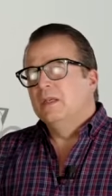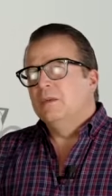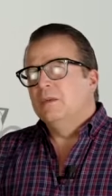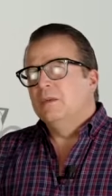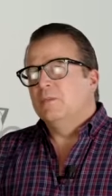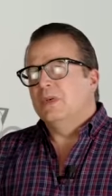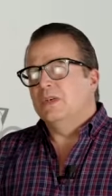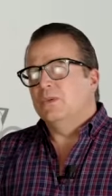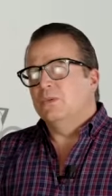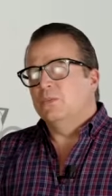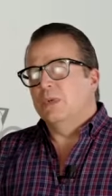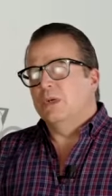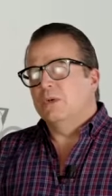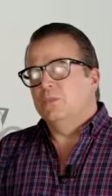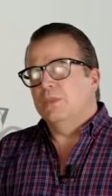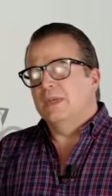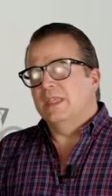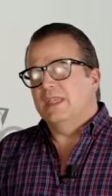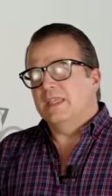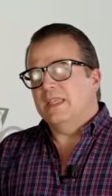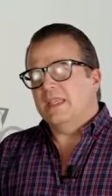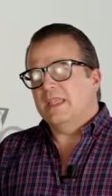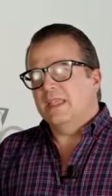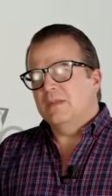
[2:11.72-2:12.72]
But what we
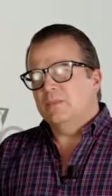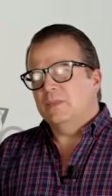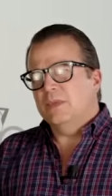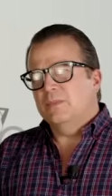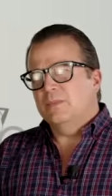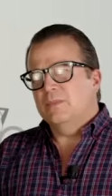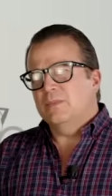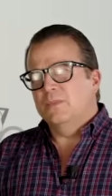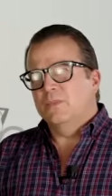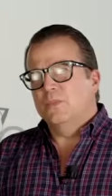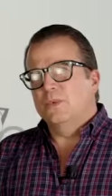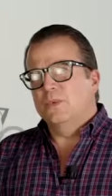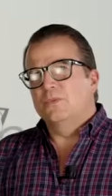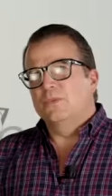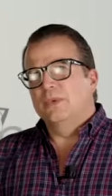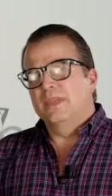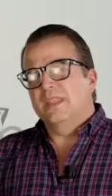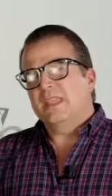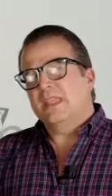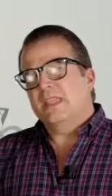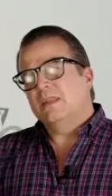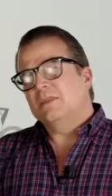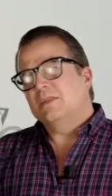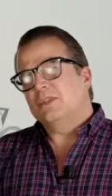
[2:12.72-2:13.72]
came, what we
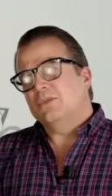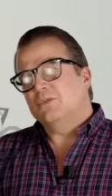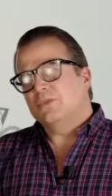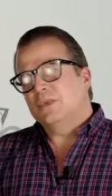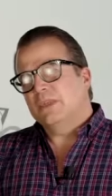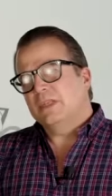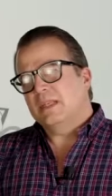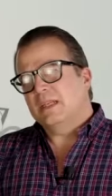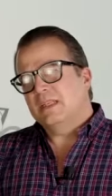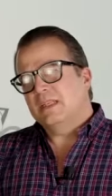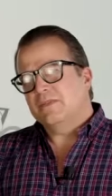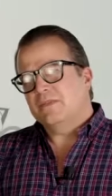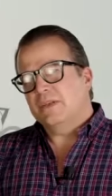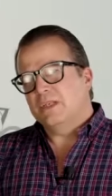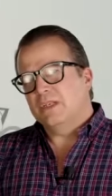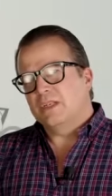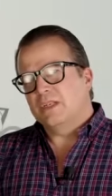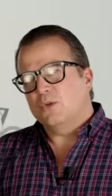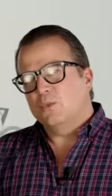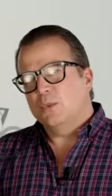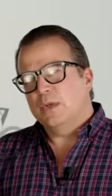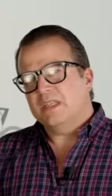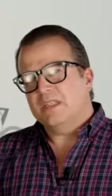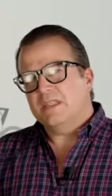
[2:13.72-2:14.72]
came to realize very
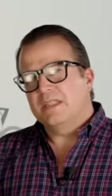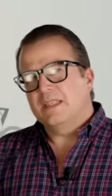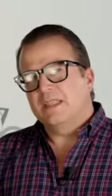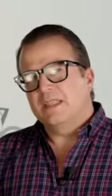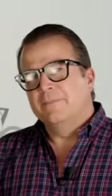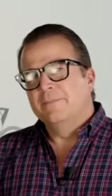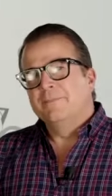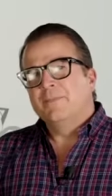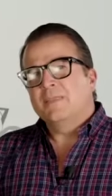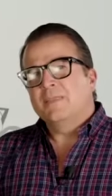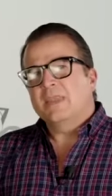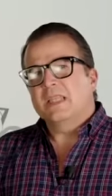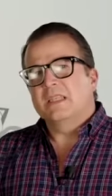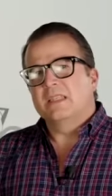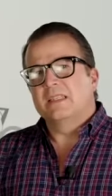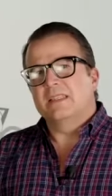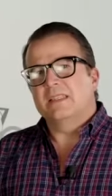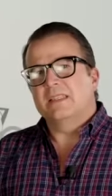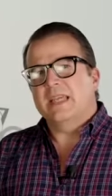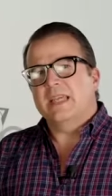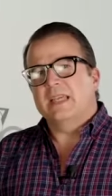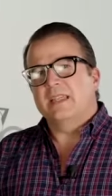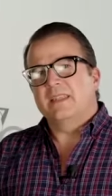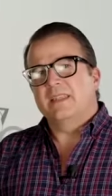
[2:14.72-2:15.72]
quickly is
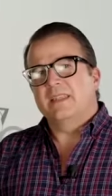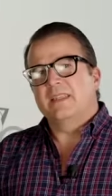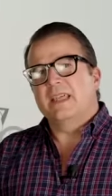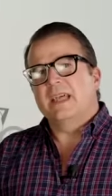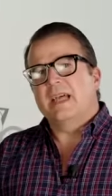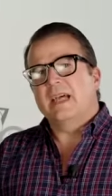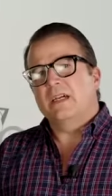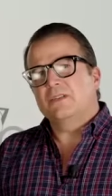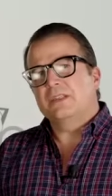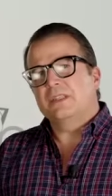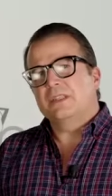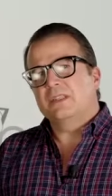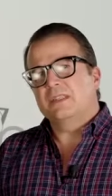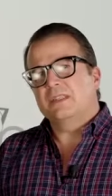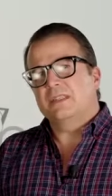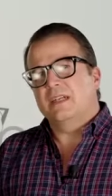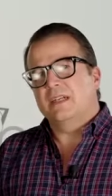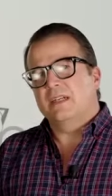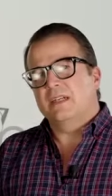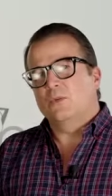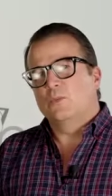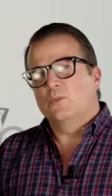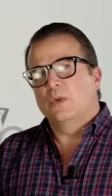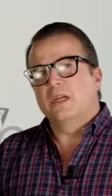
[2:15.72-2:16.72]
that the housing
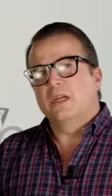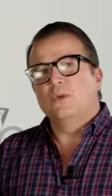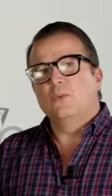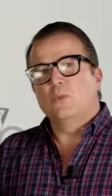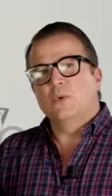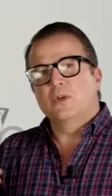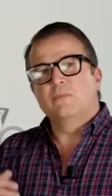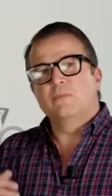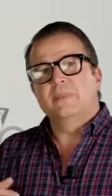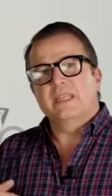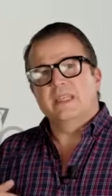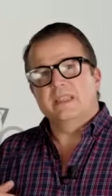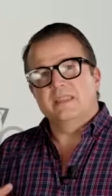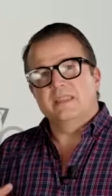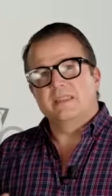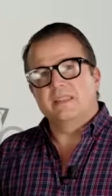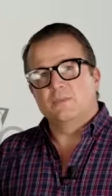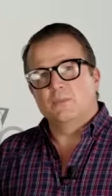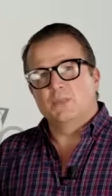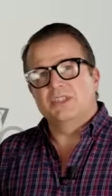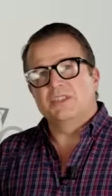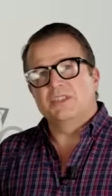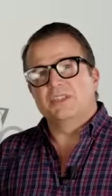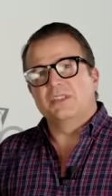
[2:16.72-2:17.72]
stock where we're based,
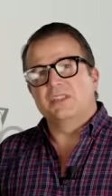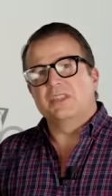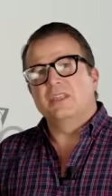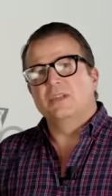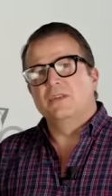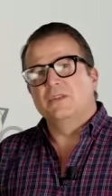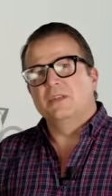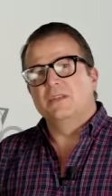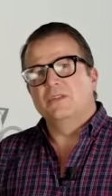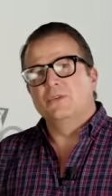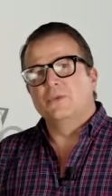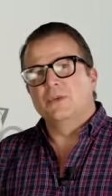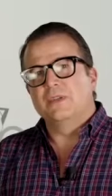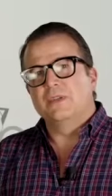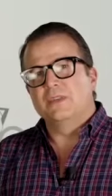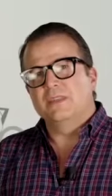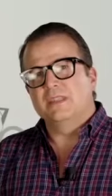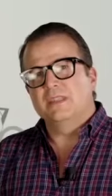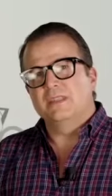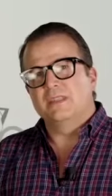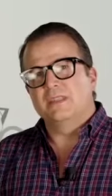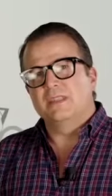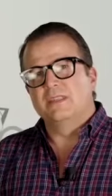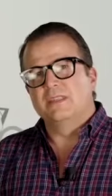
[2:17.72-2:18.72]
which is here in
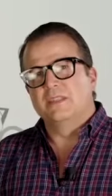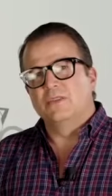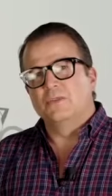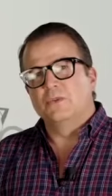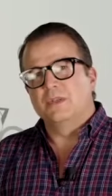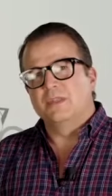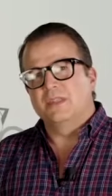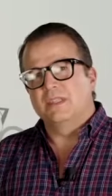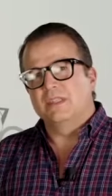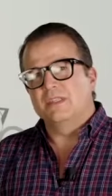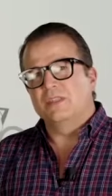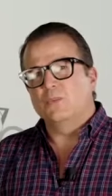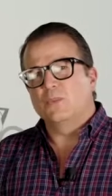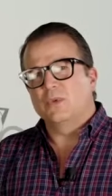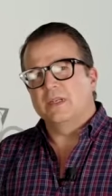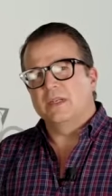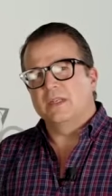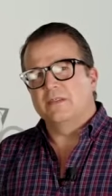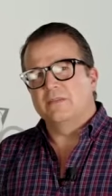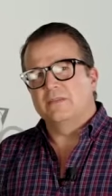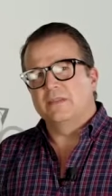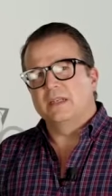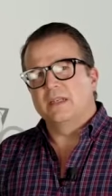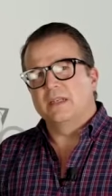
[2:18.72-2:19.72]
northeast in the Northeast, we're out
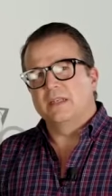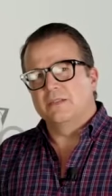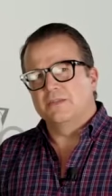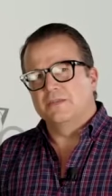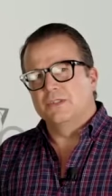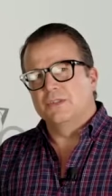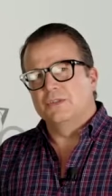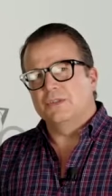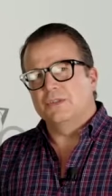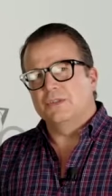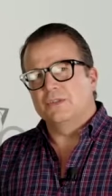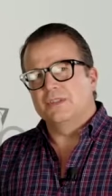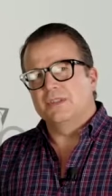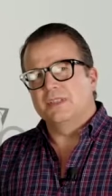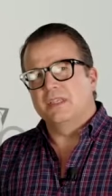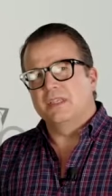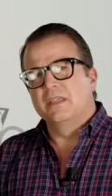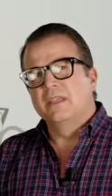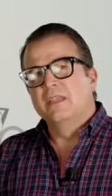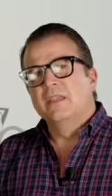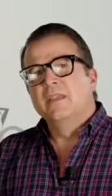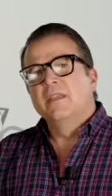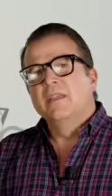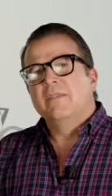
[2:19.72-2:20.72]
of out of New Jersey.
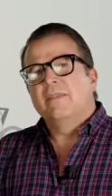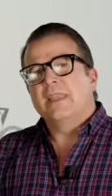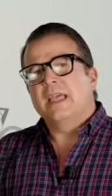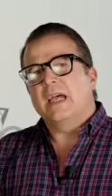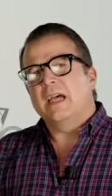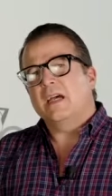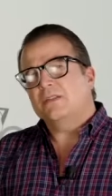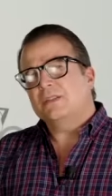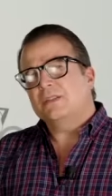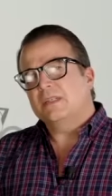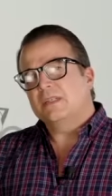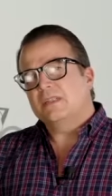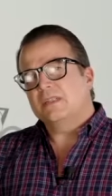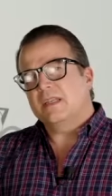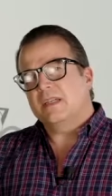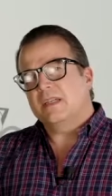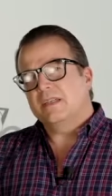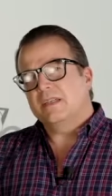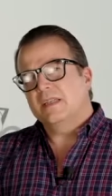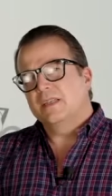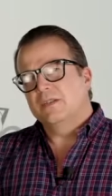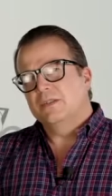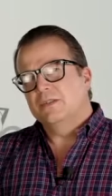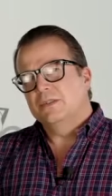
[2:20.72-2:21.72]
The housing stock
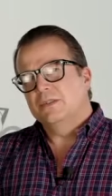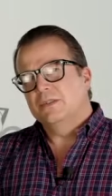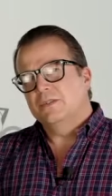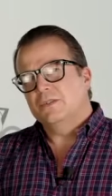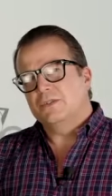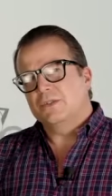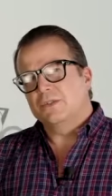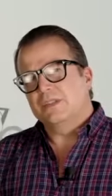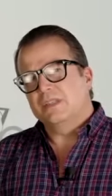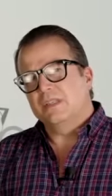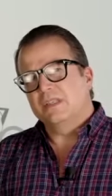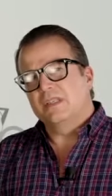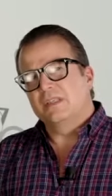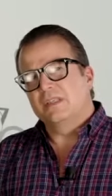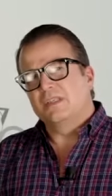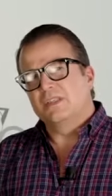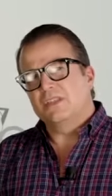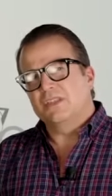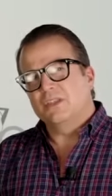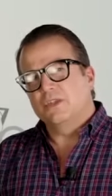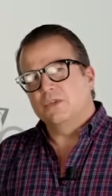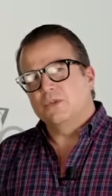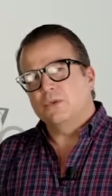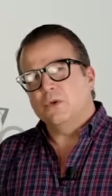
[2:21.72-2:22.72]
here in New Jersey is
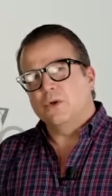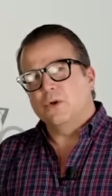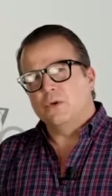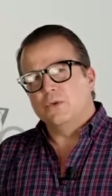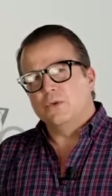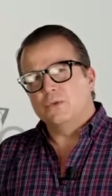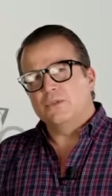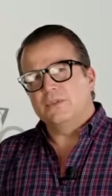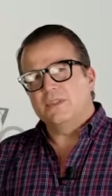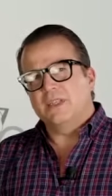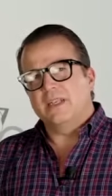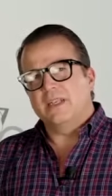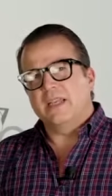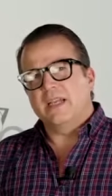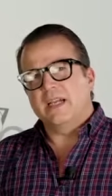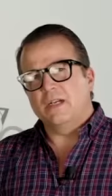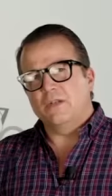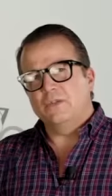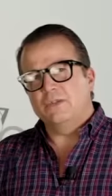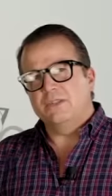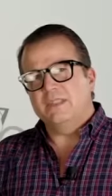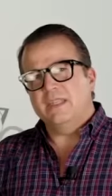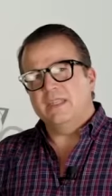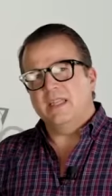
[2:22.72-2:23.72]
so old and
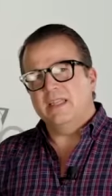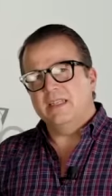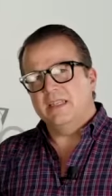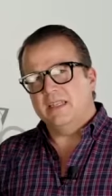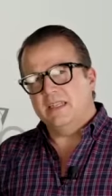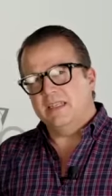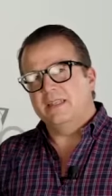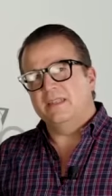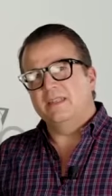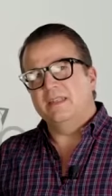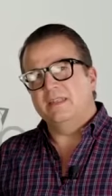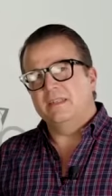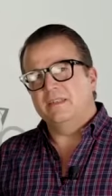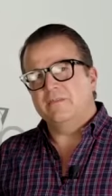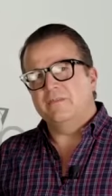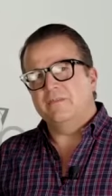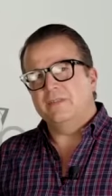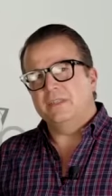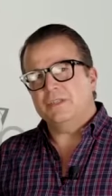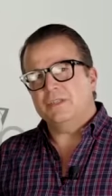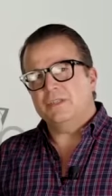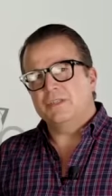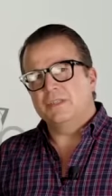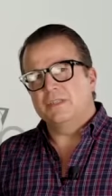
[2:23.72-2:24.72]
outdated and
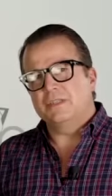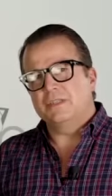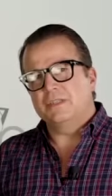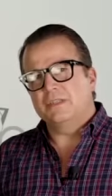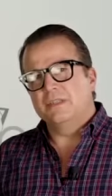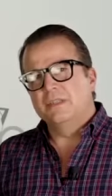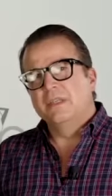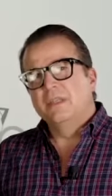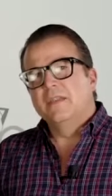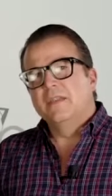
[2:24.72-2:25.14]
inefficient